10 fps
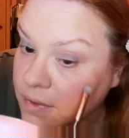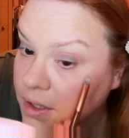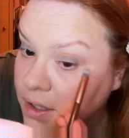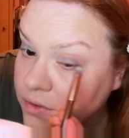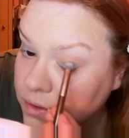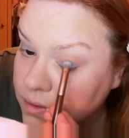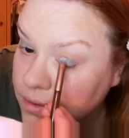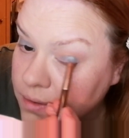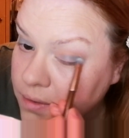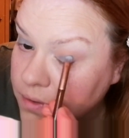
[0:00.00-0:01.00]
I just
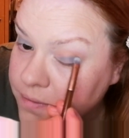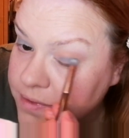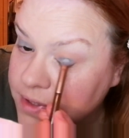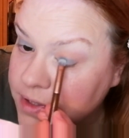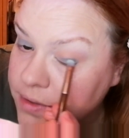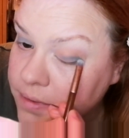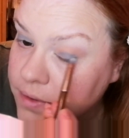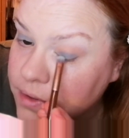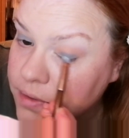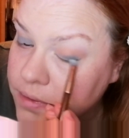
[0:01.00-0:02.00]
love
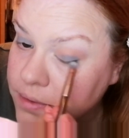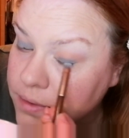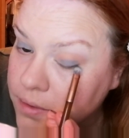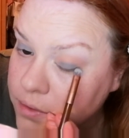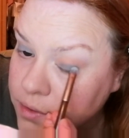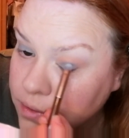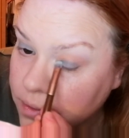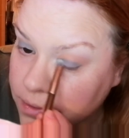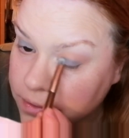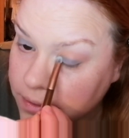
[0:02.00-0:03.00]
teal, it's such a
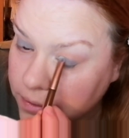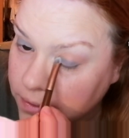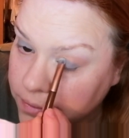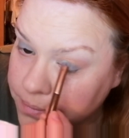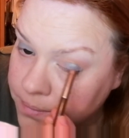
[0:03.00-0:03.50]
gorgeous colour.